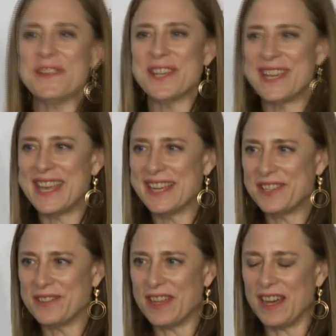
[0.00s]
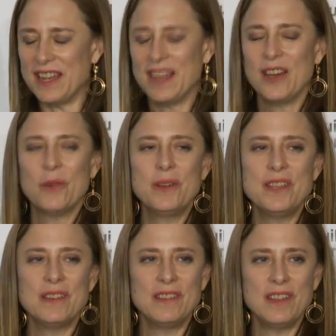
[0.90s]
feel you can't do that,
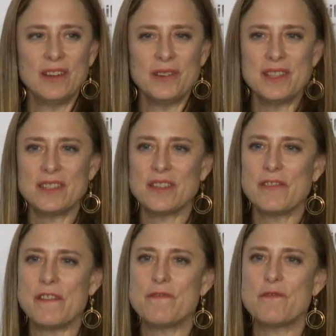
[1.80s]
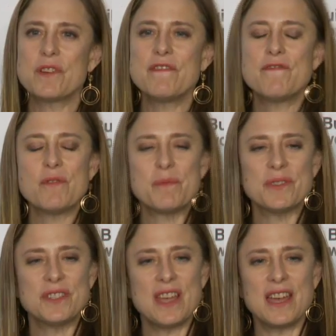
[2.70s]
we, you know, in the survey,
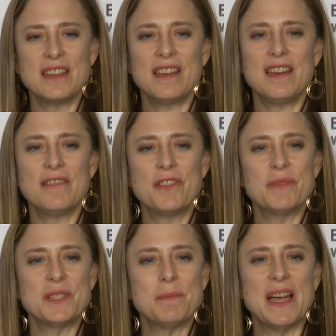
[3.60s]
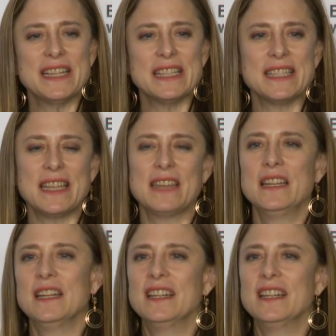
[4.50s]
44% of the respondents said,